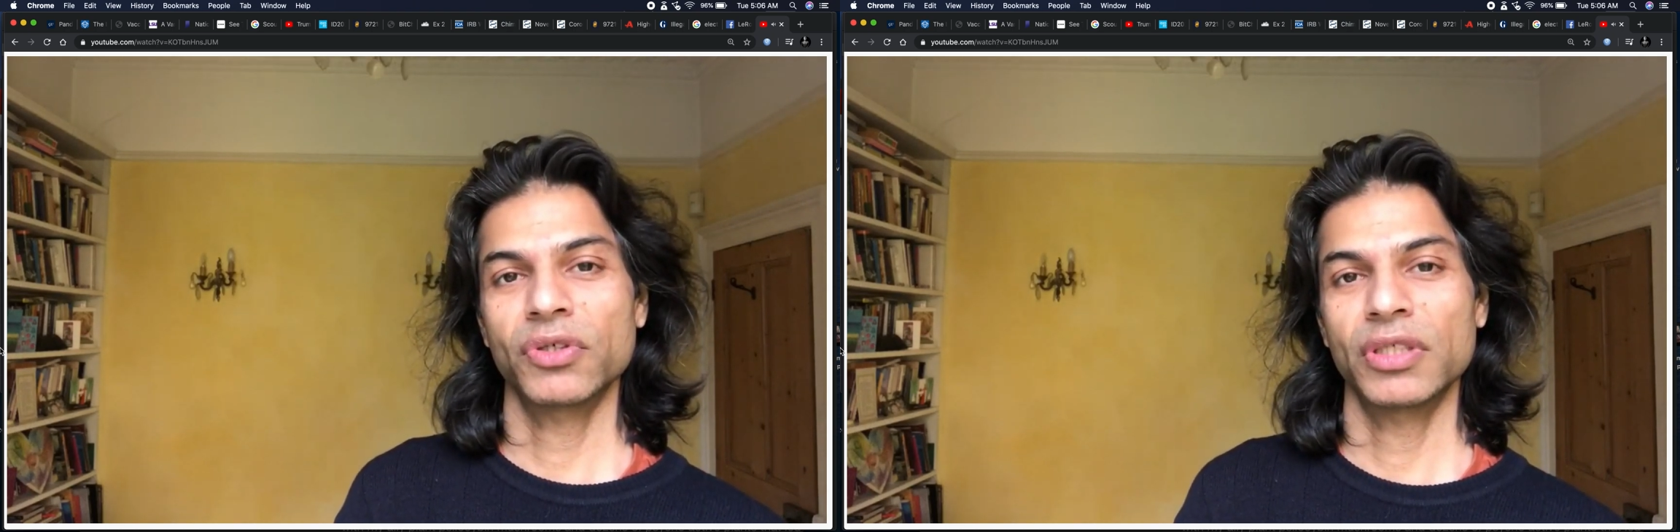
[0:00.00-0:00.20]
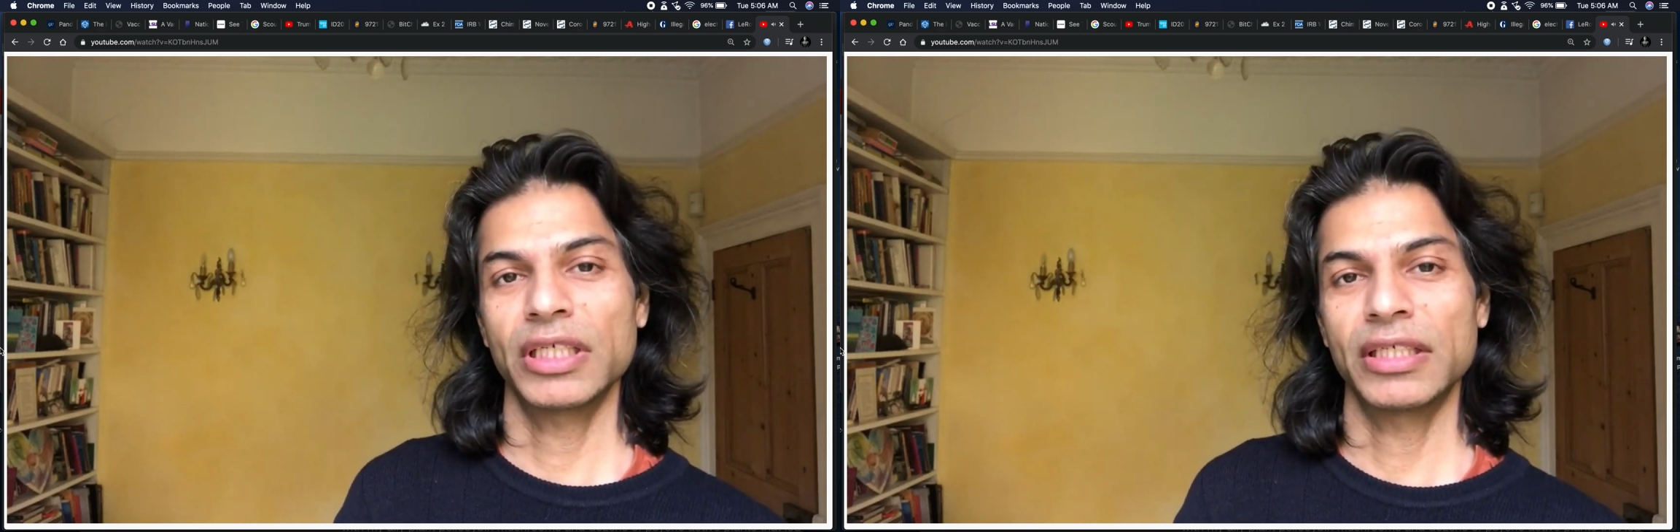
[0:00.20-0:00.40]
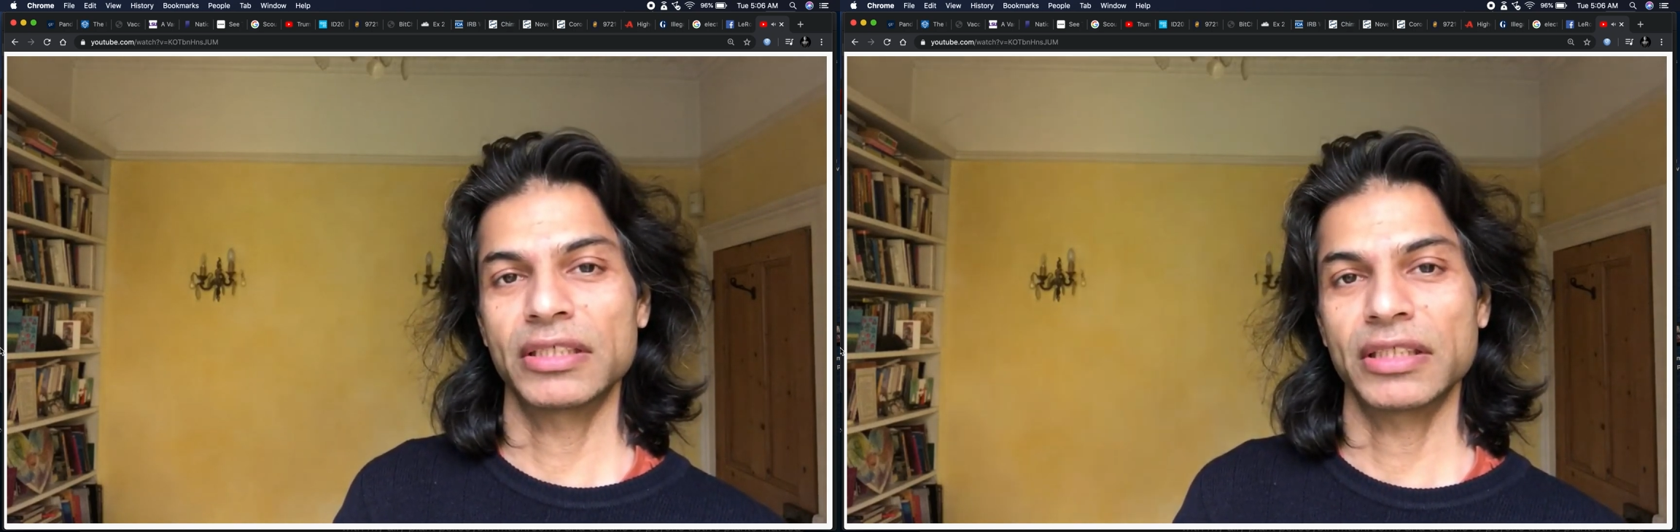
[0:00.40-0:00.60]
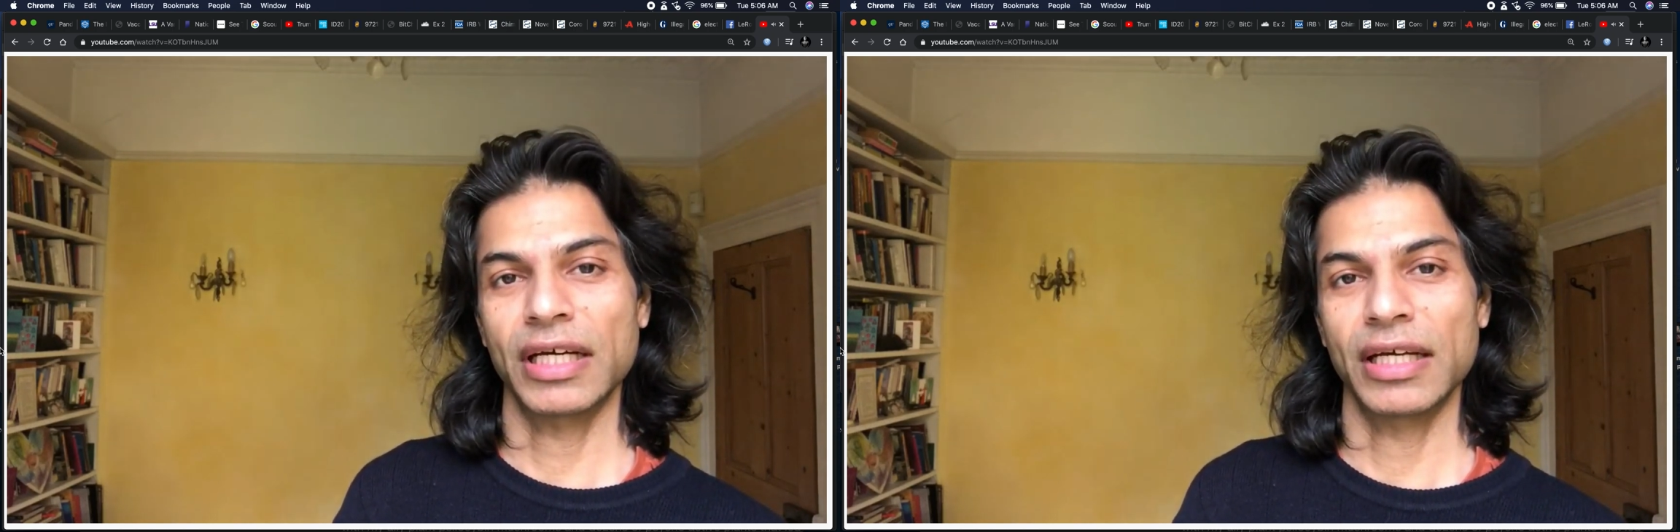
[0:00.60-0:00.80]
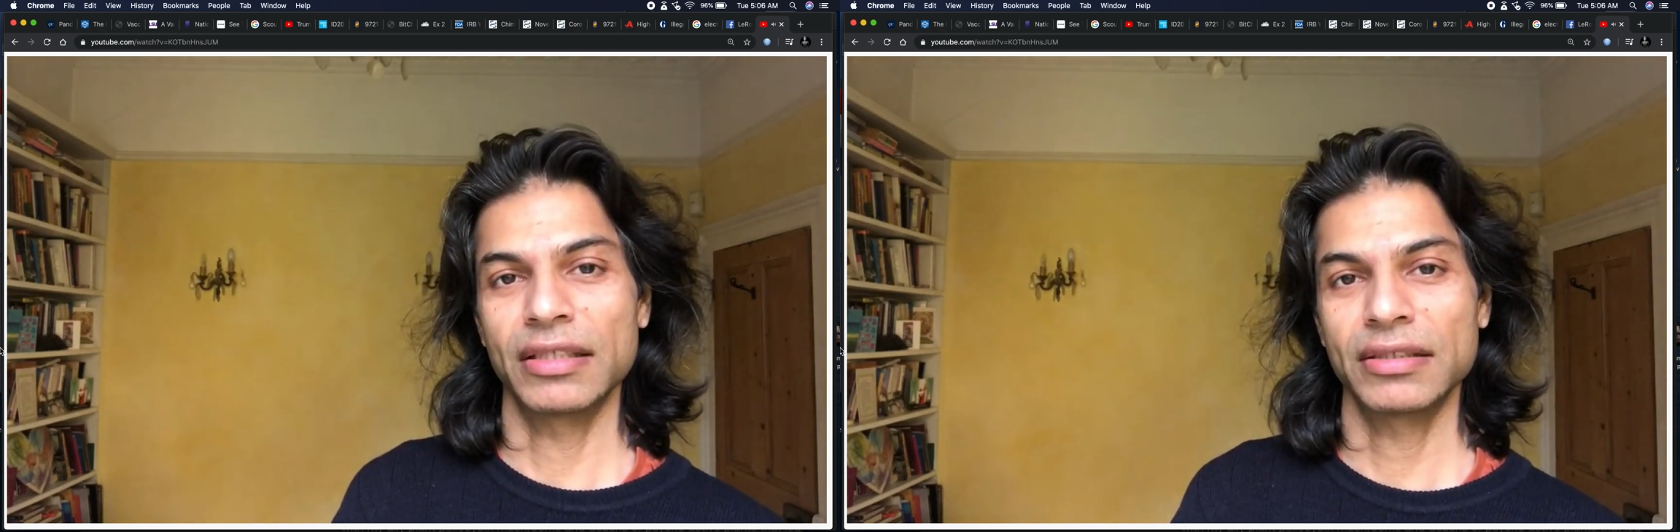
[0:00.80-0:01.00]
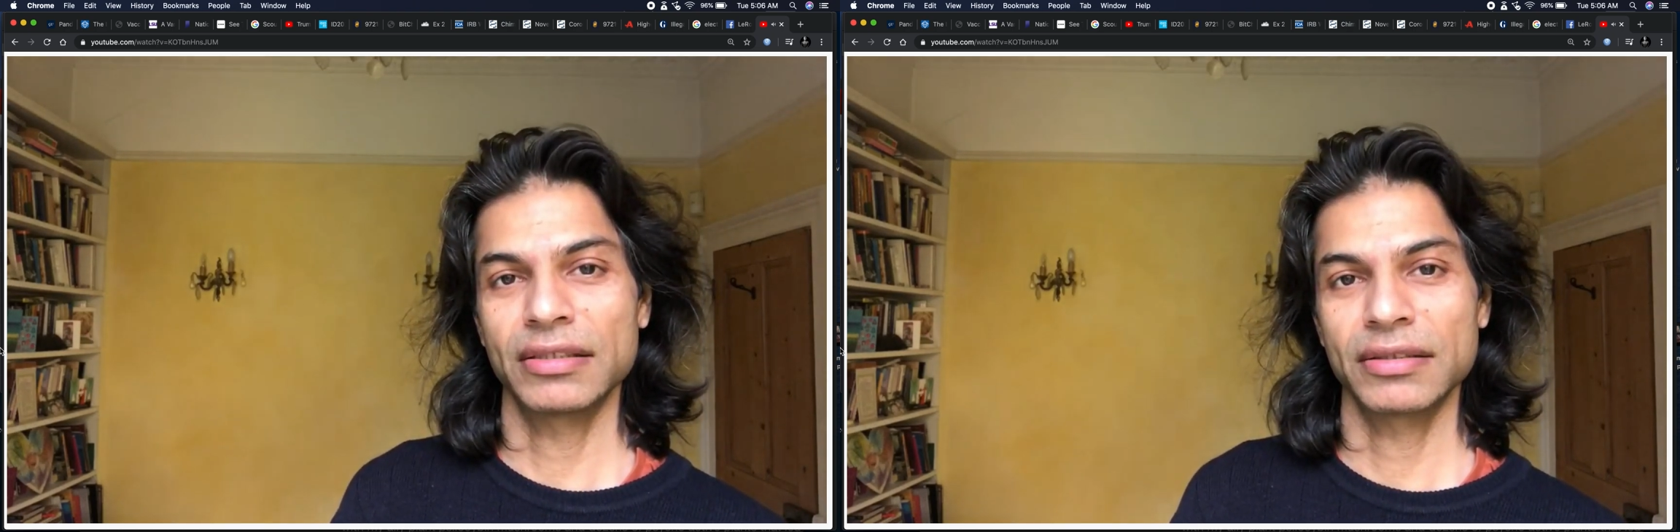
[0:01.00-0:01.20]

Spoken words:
on the inner silence